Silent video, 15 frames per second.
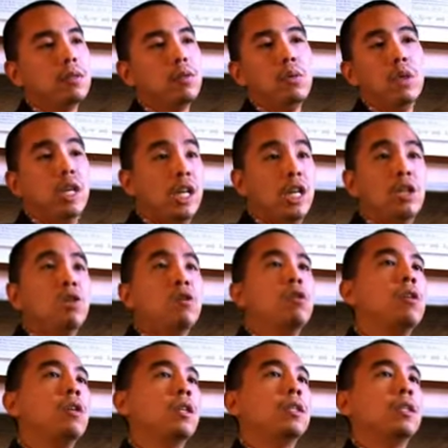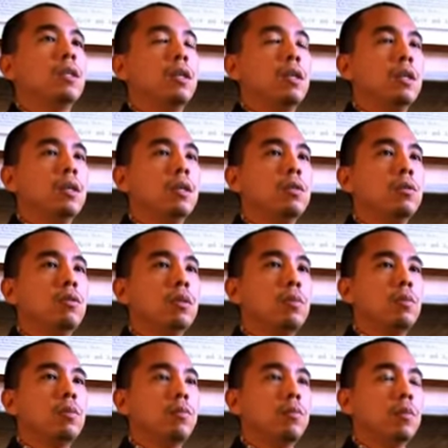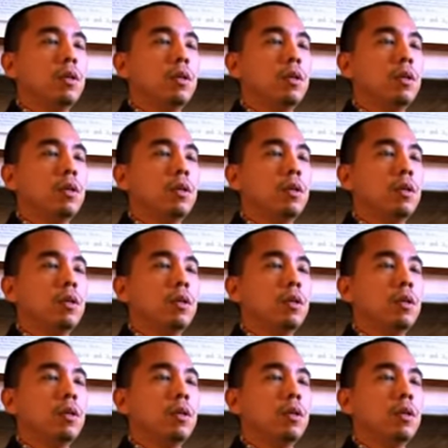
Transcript: you were ignored, you are